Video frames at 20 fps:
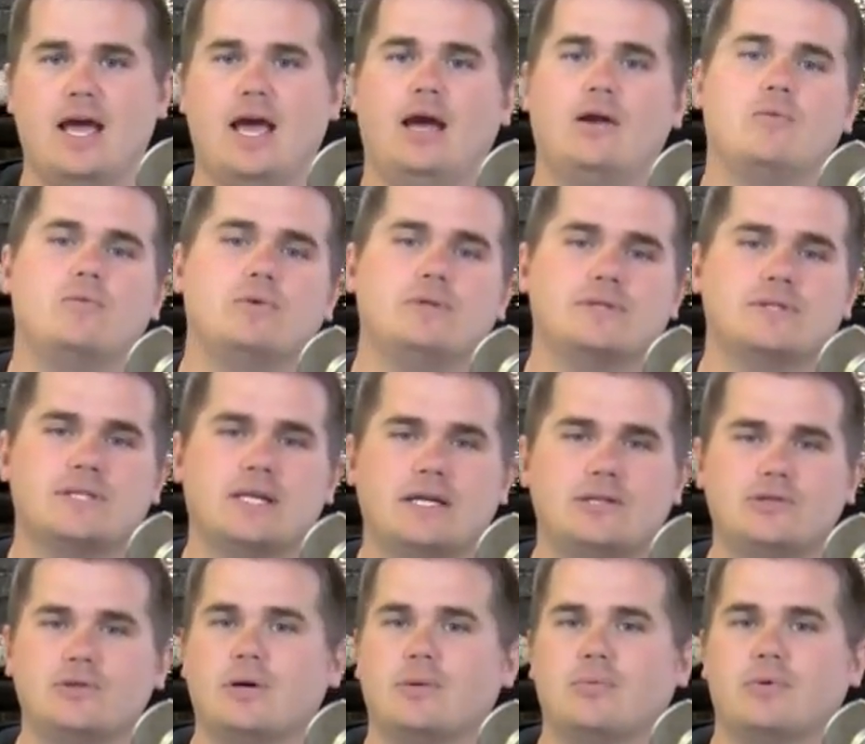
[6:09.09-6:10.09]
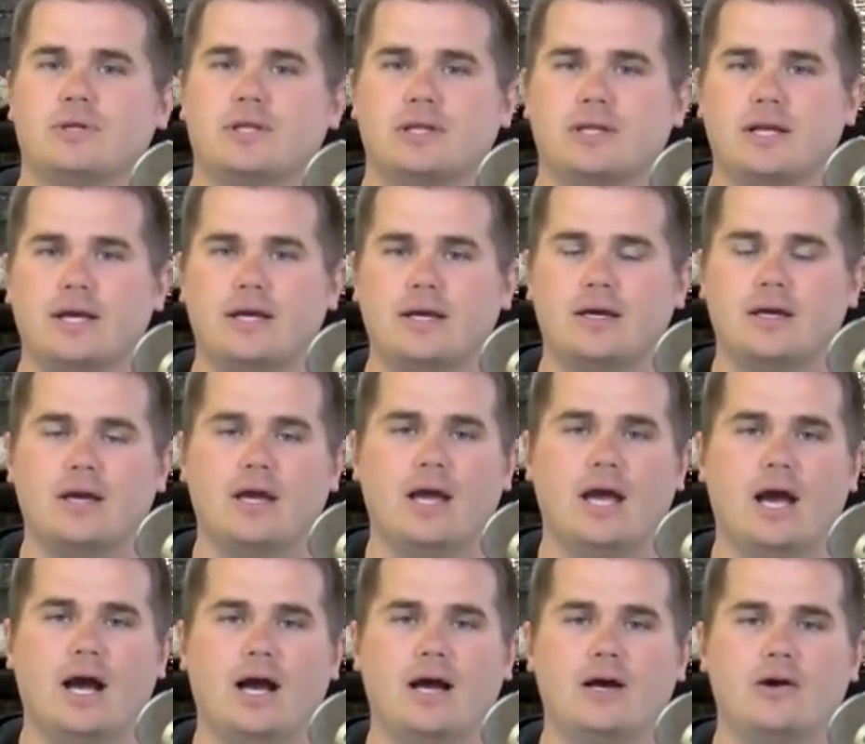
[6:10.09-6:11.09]
and we'll set you up with a link
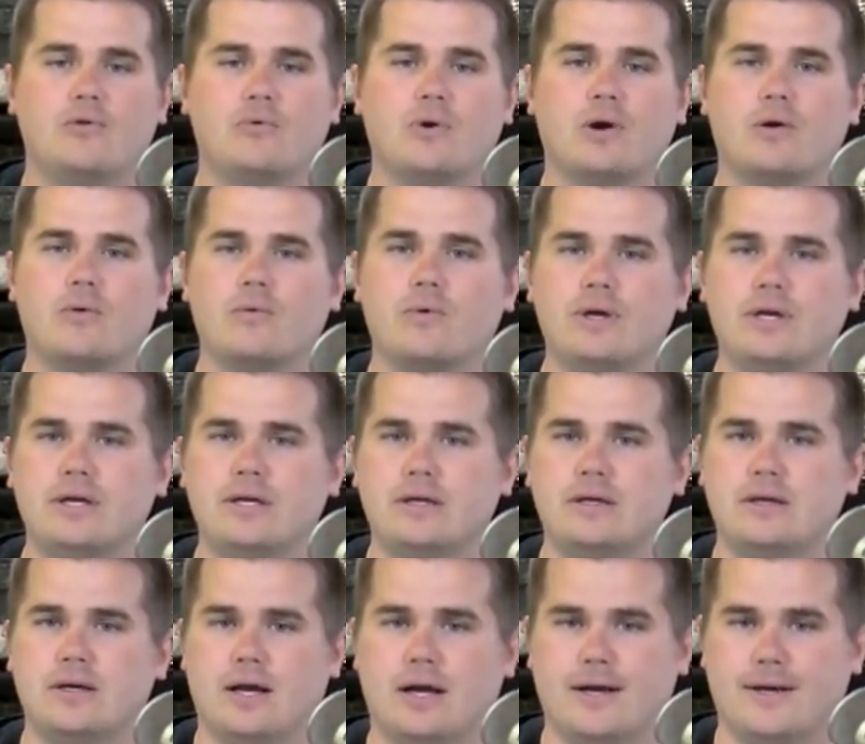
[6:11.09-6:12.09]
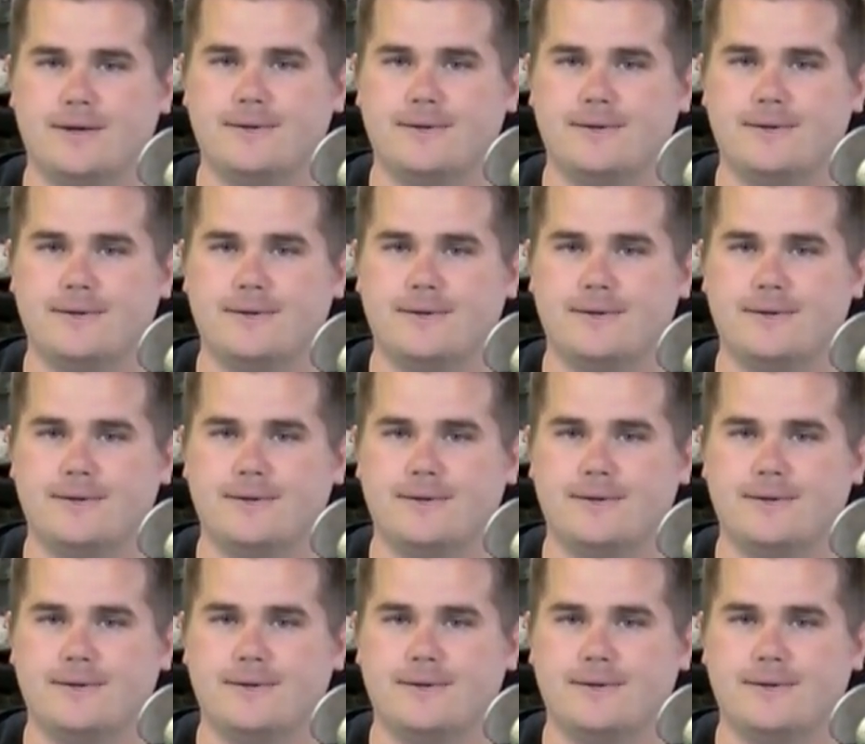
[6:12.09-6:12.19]
where we'll